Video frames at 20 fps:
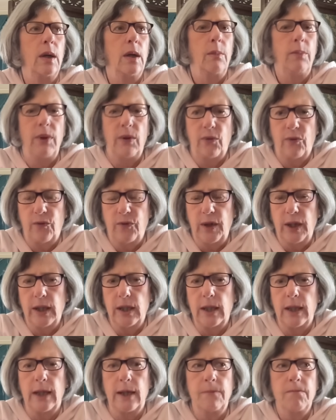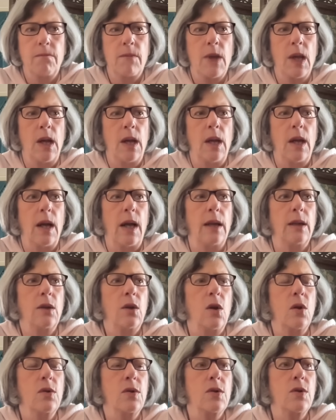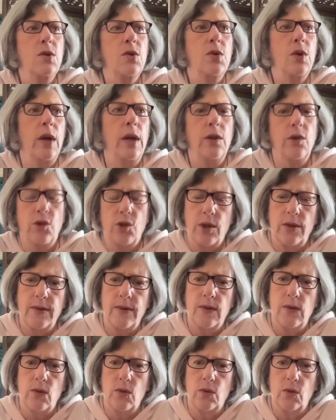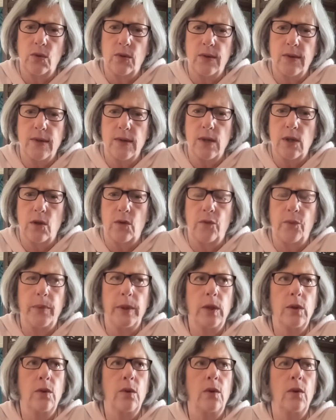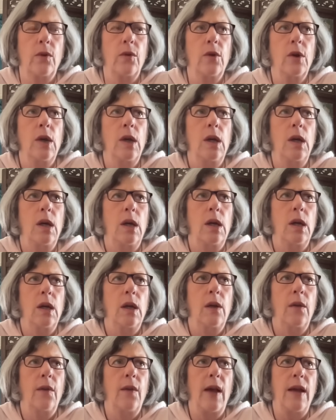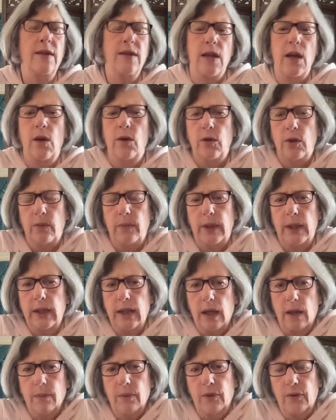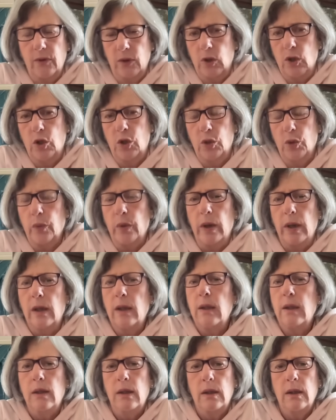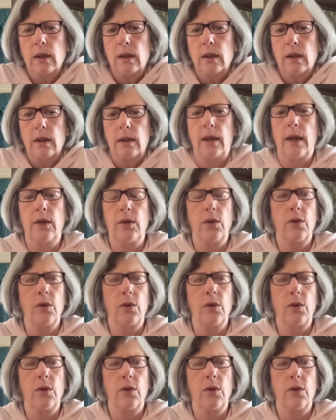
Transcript: be feeling and concentrate just on yourself because that's how you become secure in